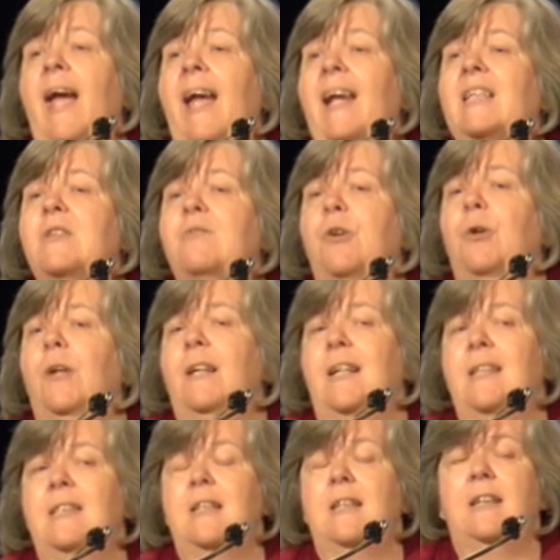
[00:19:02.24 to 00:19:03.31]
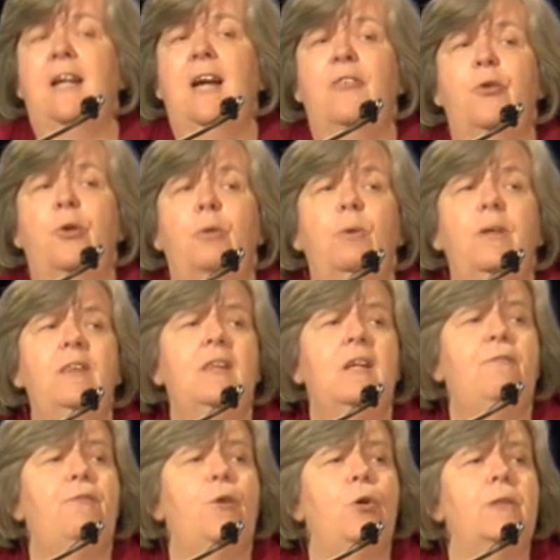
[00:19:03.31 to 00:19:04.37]
hangs very nicely together, and what
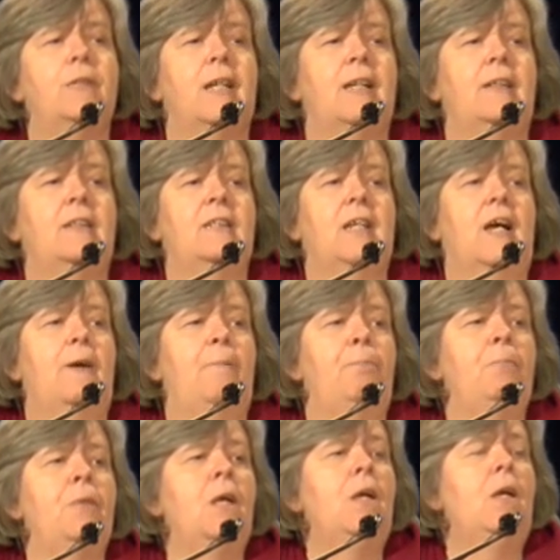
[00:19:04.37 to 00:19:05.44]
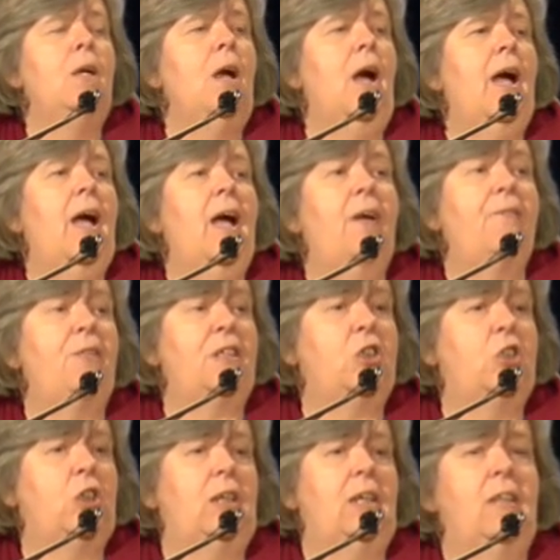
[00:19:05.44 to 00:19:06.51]
the folks at
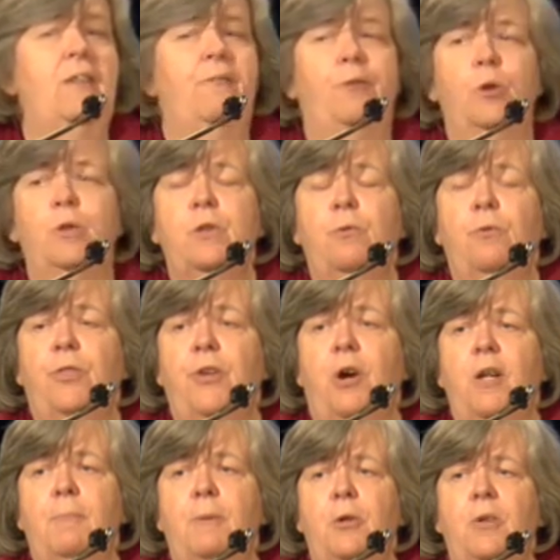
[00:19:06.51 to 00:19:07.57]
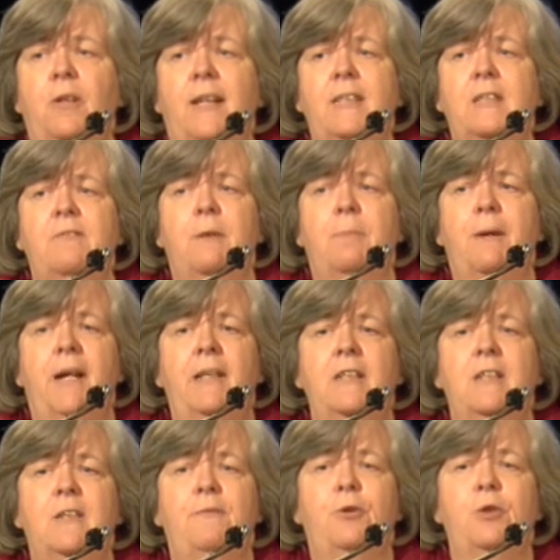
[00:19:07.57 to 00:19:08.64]
FSG, the folks who thought about collective impact
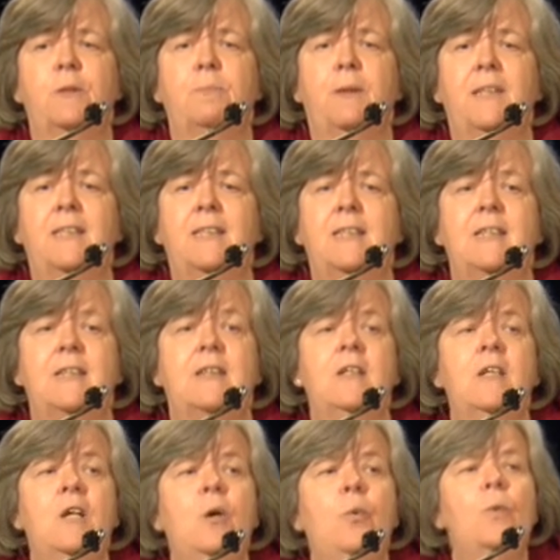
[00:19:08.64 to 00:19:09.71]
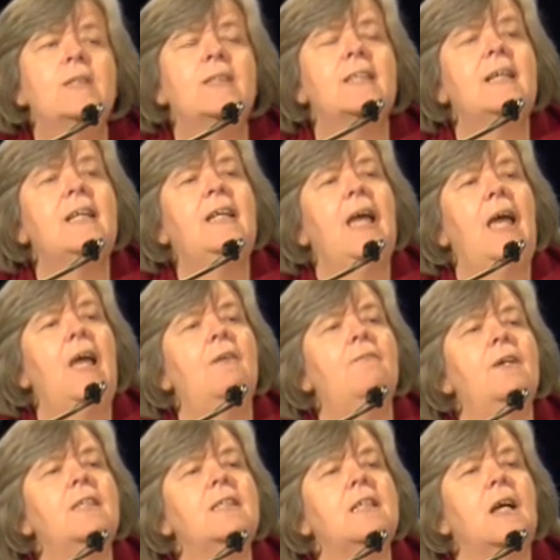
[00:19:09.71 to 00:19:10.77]
in the first place, did was they gave
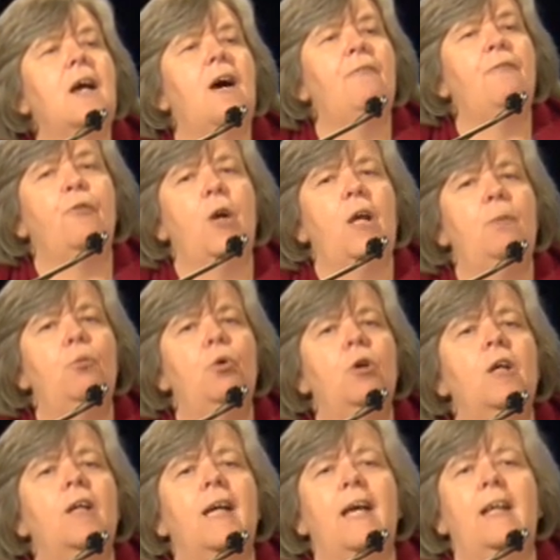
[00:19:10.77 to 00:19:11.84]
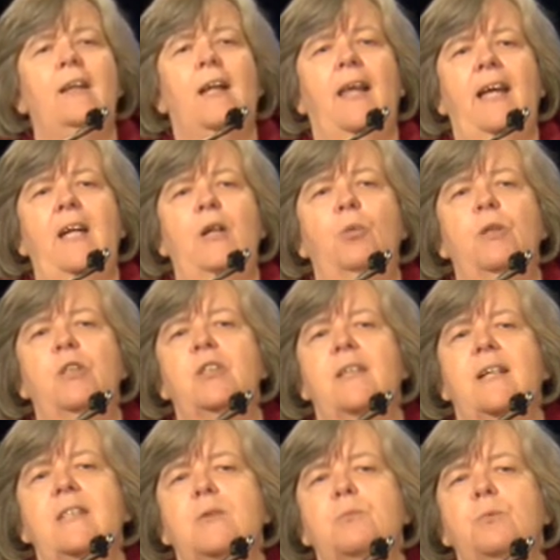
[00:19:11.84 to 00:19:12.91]
us a framework and language
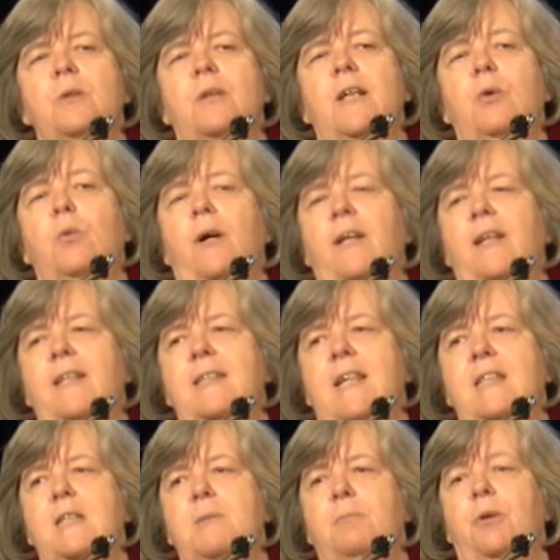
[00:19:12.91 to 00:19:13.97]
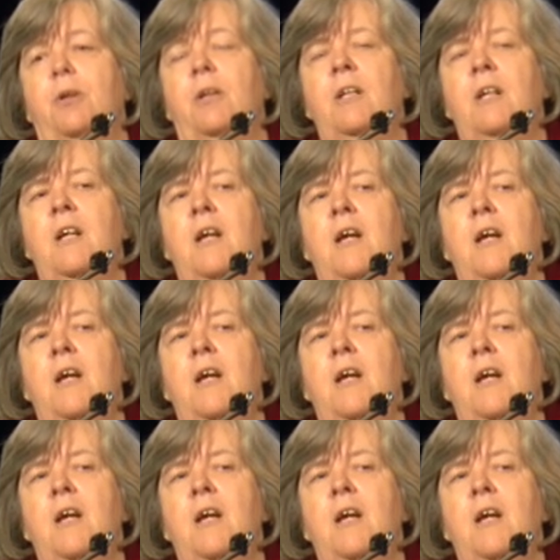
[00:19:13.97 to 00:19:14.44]
that's really quite accessible.